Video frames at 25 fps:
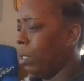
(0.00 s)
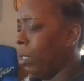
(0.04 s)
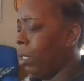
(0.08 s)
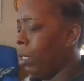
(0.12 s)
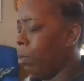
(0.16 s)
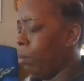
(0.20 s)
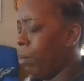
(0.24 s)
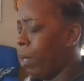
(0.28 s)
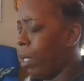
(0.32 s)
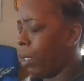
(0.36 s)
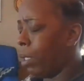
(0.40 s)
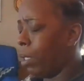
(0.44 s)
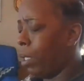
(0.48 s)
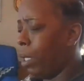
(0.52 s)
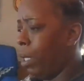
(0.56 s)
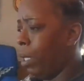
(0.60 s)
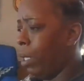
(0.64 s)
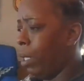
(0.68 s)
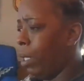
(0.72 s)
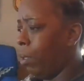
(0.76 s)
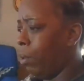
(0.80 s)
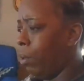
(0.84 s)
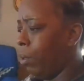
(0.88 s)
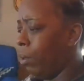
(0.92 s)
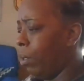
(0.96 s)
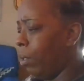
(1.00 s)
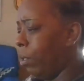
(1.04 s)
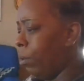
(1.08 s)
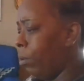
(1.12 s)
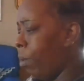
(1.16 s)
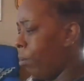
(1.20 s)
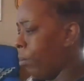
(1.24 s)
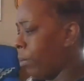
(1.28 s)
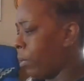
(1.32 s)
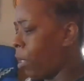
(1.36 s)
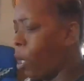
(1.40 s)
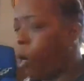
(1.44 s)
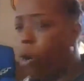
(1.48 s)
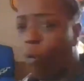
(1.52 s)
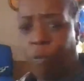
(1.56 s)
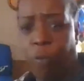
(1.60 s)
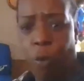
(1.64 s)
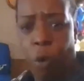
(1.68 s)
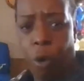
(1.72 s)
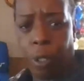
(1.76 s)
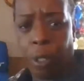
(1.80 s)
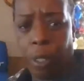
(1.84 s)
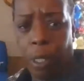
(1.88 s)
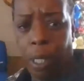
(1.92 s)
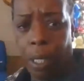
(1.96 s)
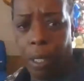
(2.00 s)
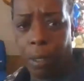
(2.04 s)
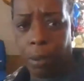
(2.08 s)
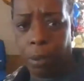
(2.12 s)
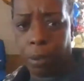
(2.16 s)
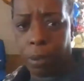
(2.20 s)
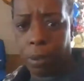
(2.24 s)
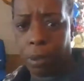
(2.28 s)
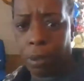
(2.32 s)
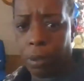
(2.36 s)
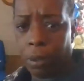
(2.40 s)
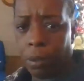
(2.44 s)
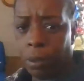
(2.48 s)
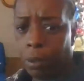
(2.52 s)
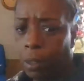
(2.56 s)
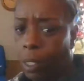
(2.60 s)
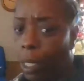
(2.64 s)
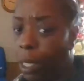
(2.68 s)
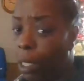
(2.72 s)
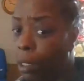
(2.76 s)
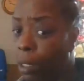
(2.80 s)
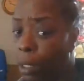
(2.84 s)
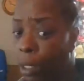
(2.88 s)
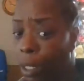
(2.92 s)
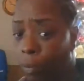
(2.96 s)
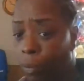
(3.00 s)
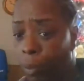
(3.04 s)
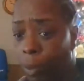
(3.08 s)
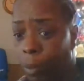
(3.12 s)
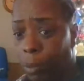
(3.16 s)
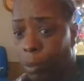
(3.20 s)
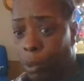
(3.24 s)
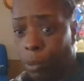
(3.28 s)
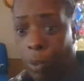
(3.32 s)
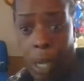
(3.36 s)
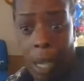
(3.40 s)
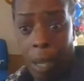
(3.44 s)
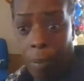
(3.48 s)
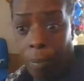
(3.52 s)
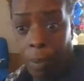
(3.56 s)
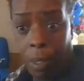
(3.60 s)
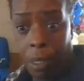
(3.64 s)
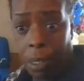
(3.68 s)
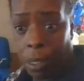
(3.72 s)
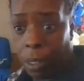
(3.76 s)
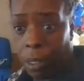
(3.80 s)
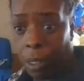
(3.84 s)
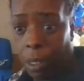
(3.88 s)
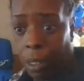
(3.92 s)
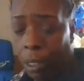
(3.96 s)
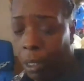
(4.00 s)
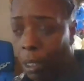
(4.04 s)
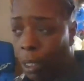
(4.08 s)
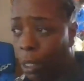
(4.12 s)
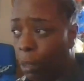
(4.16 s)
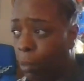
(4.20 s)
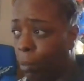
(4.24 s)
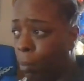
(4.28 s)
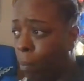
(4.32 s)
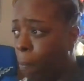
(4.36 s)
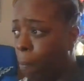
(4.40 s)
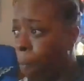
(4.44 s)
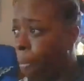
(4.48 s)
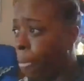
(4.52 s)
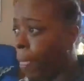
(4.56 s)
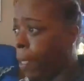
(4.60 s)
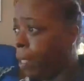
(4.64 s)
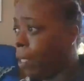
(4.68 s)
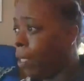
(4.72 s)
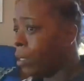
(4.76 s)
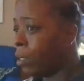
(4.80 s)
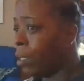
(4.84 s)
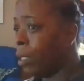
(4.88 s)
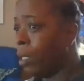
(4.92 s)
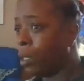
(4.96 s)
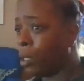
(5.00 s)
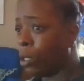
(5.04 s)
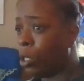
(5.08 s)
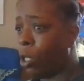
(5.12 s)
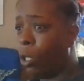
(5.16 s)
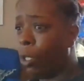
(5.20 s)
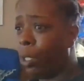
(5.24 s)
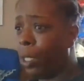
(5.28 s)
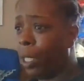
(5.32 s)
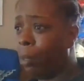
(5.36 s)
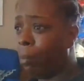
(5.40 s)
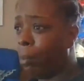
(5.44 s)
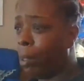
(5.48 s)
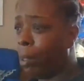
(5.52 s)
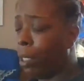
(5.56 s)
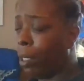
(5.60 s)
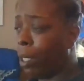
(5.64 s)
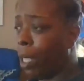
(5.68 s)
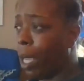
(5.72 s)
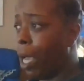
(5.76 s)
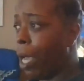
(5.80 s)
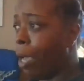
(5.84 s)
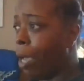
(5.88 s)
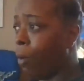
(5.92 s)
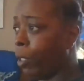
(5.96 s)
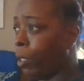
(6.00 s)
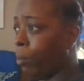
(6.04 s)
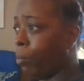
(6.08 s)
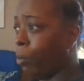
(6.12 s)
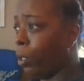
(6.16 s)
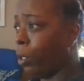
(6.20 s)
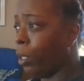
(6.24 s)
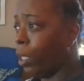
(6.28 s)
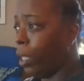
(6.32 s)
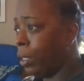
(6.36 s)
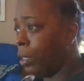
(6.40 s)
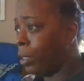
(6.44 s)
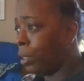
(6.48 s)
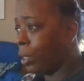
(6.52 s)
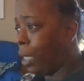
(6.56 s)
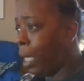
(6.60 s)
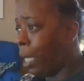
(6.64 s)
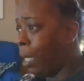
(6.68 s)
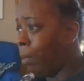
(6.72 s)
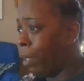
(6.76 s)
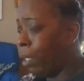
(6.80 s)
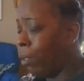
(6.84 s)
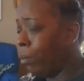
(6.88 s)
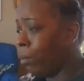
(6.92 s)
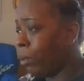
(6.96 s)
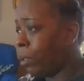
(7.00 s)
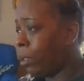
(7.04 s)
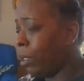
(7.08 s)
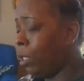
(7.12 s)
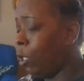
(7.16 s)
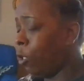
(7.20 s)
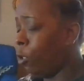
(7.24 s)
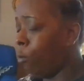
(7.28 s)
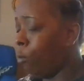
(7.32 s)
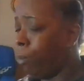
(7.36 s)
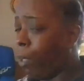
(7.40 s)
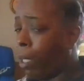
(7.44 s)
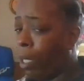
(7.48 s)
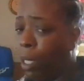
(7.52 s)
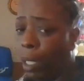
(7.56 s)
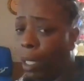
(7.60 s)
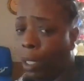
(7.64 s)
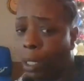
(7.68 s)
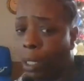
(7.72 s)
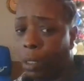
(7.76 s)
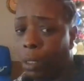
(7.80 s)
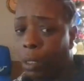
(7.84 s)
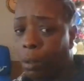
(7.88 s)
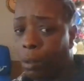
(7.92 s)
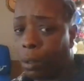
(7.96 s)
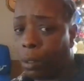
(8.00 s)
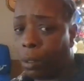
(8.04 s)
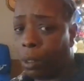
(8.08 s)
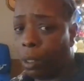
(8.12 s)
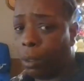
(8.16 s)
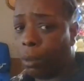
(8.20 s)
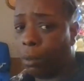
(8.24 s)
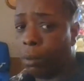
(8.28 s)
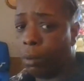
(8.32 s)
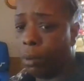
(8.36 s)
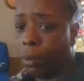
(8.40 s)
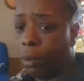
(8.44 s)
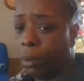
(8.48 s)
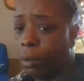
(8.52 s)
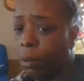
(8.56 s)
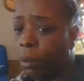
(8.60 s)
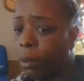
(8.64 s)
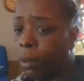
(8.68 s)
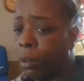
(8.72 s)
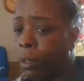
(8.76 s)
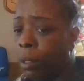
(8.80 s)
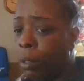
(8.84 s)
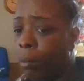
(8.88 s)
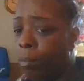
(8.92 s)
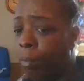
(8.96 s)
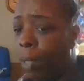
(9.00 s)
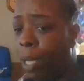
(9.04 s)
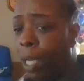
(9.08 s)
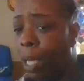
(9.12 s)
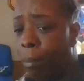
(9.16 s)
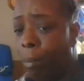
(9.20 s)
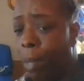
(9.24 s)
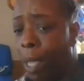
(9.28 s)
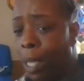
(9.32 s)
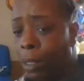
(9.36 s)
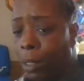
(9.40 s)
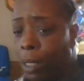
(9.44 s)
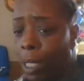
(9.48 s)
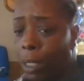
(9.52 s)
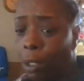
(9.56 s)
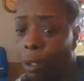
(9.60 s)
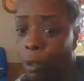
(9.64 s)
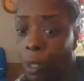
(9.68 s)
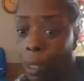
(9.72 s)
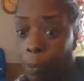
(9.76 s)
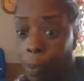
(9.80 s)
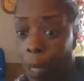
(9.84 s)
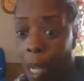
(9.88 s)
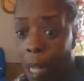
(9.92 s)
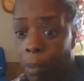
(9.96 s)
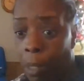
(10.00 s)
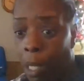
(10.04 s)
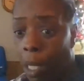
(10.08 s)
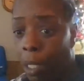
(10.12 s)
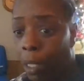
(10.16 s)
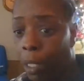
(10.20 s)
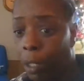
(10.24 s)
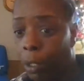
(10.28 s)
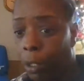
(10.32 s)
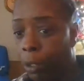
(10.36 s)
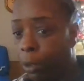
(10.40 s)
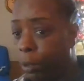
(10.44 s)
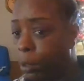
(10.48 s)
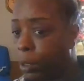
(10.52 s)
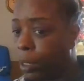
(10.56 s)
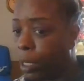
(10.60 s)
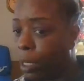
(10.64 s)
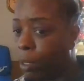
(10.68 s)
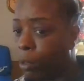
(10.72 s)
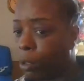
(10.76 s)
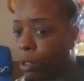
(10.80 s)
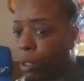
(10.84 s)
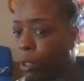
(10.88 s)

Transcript: Oh my God. Oh, I'm Colt 49ers. I love him too. I've been seeing him. Since Corey ain't been live anymore, now he's gaming. I don't see everybody like I used to. Mad Max, I know they probably all at your channel.